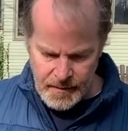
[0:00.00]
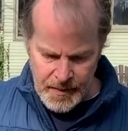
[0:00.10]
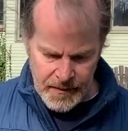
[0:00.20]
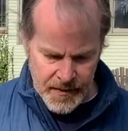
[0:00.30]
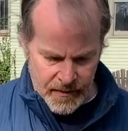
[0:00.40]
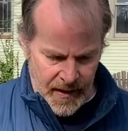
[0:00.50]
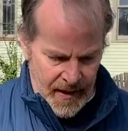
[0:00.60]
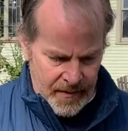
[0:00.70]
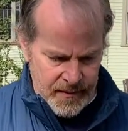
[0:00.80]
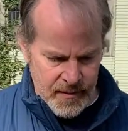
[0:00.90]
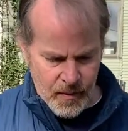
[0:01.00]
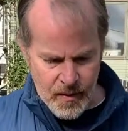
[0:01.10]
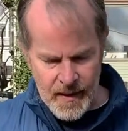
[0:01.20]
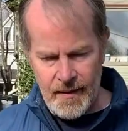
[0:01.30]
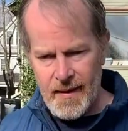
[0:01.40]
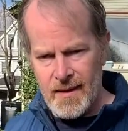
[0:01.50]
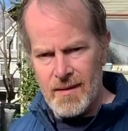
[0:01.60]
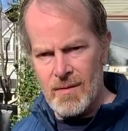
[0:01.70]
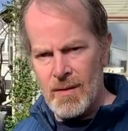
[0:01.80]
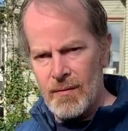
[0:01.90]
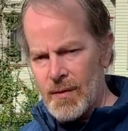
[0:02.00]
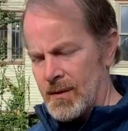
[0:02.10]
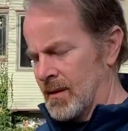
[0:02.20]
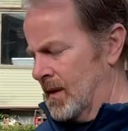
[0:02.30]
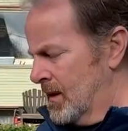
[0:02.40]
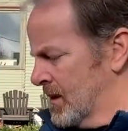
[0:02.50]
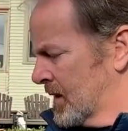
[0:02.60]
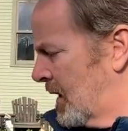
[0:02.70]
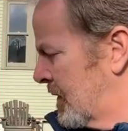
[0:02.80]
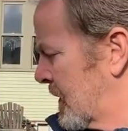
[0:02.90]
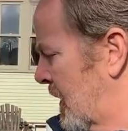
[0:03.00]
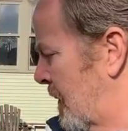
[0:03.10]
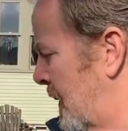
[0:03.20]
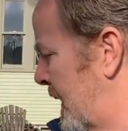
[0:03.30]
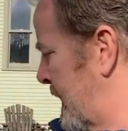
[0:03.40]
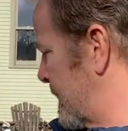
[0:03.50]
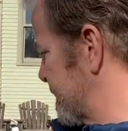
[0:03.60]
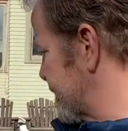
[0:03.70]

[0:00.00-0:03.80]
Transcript: above the ground to allow that 3-foot cover crop height.